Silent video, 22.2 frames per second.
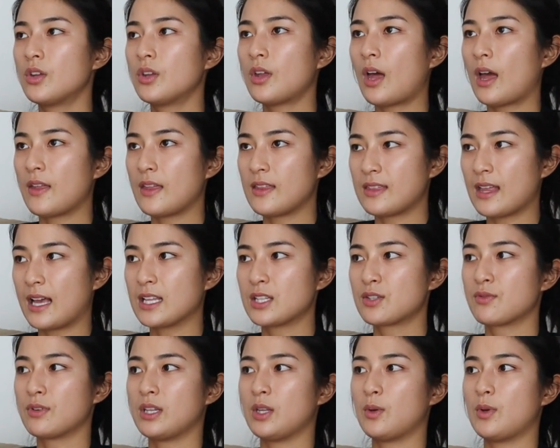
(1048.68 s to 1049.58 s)
I think
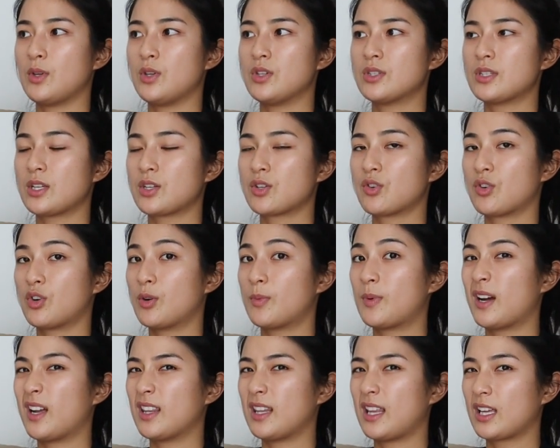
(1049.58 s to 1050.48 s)
that's really when you start to grow
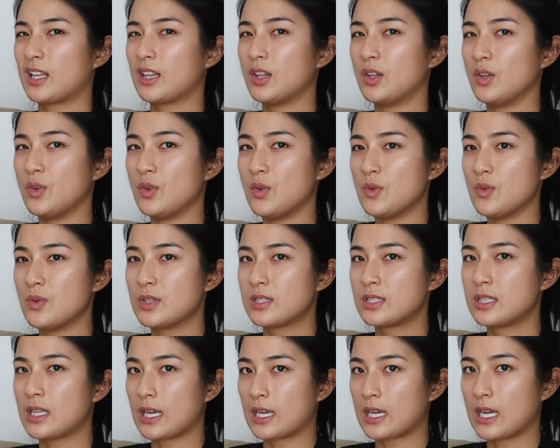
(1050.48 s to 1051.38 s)
apart and like
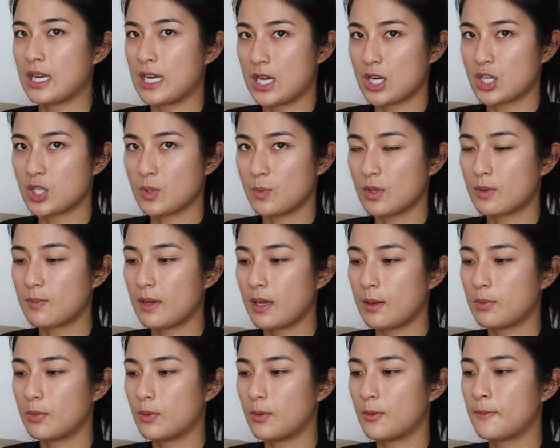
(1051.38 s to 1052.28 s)
lose that connection with
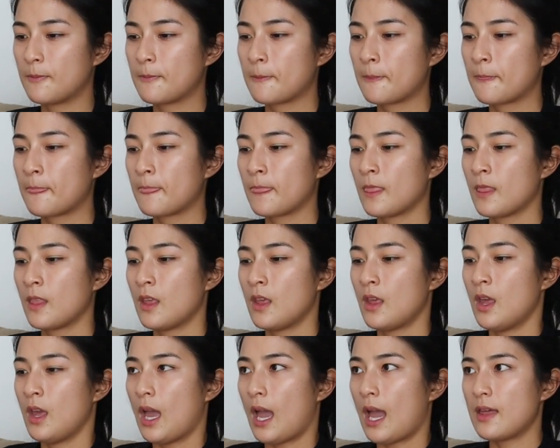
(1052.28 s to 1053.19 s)
people.
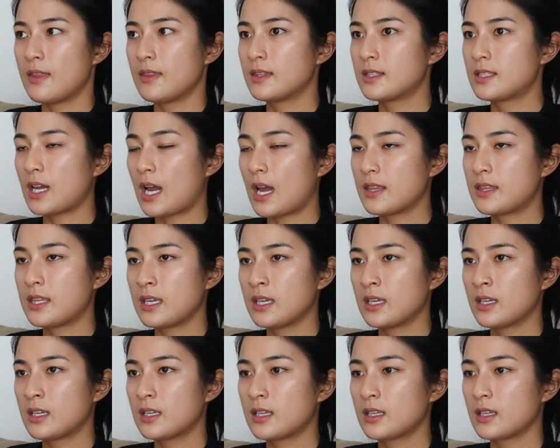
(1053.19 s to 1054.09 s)
And I
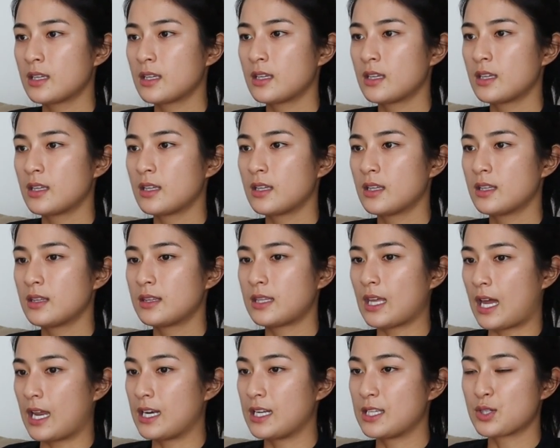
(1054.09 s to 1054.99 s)
think
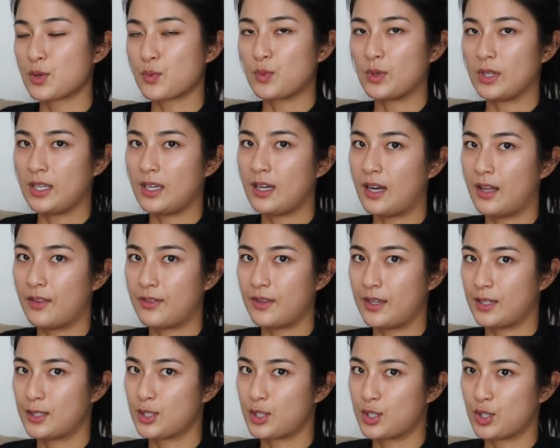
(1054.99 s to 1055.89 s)
that is a really hard
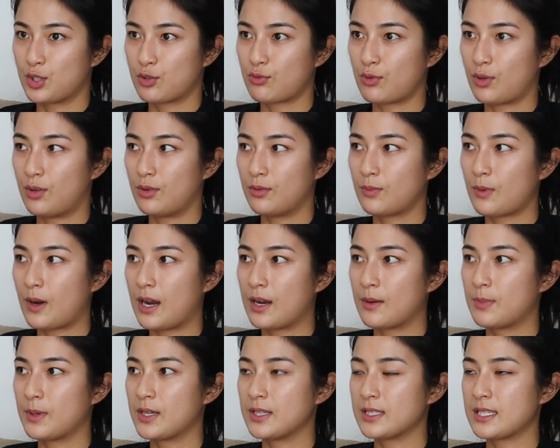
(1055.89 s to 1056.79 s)
thing to control,
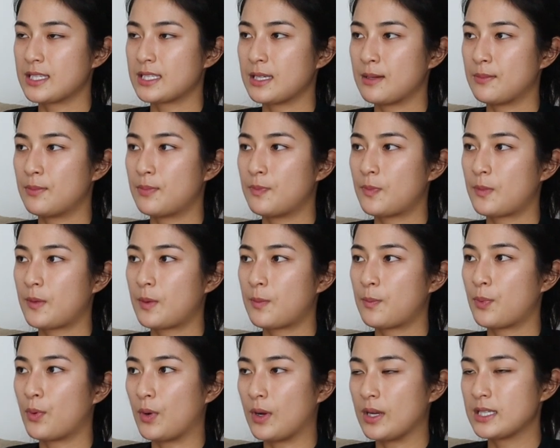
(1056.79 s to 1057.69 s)
right? Because at some
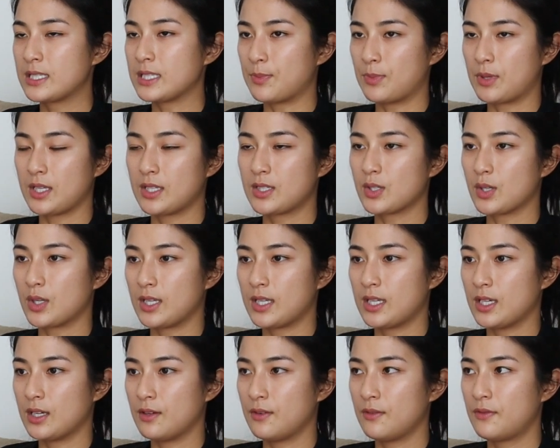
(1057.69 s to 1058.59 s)
point something's got to
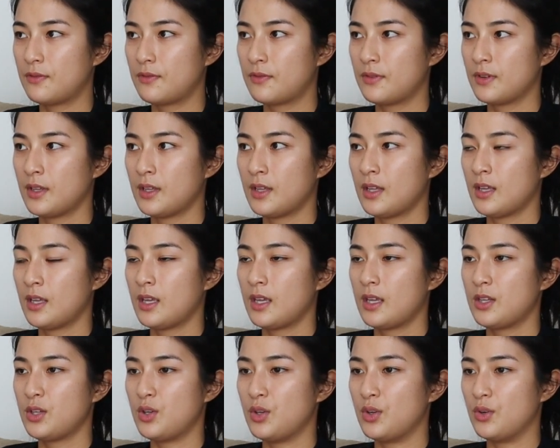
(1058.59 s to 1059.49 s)
give.
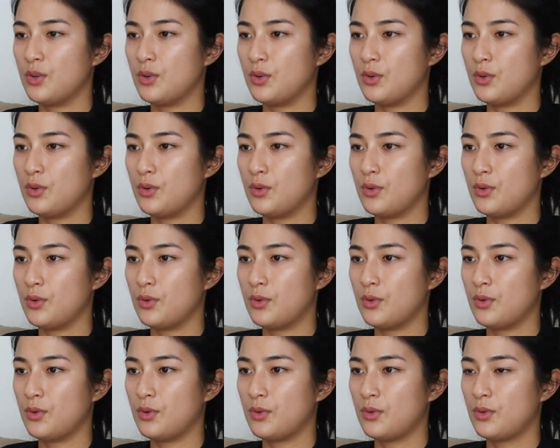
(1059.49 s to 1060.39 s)

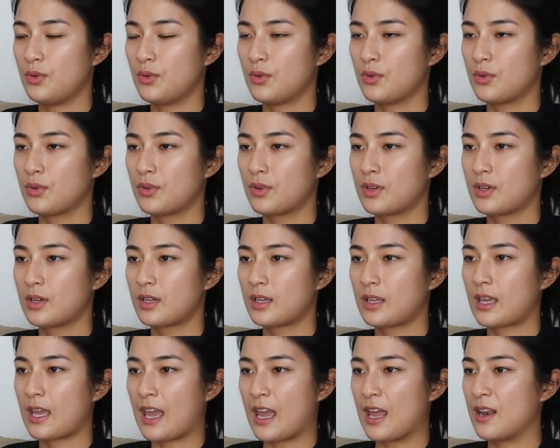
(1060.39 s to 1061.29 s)
You
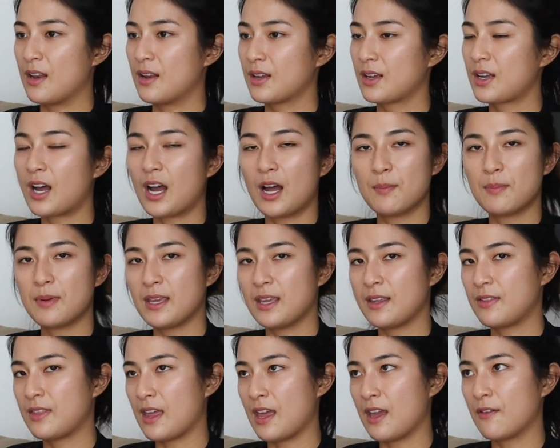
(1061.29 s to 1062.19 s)
can't
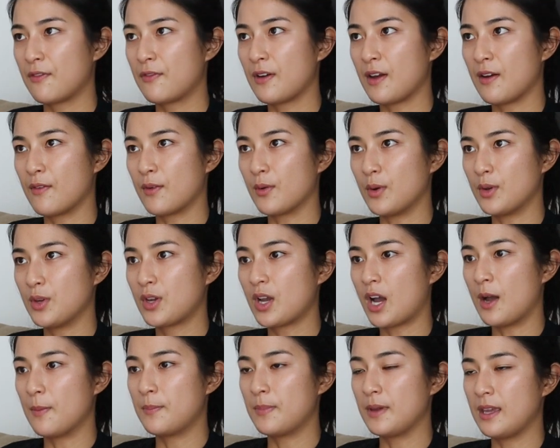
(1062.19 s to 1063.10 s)
be there for everyone. You
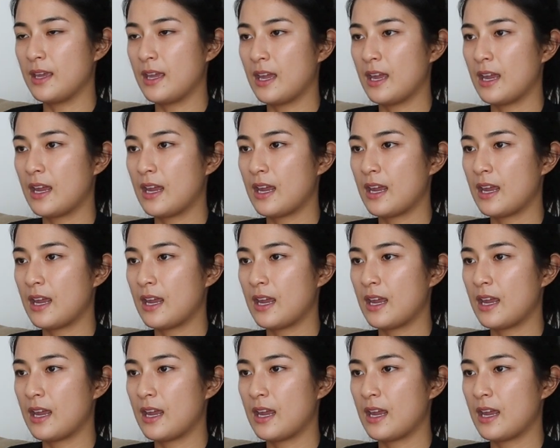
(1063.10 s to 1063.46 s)
can't be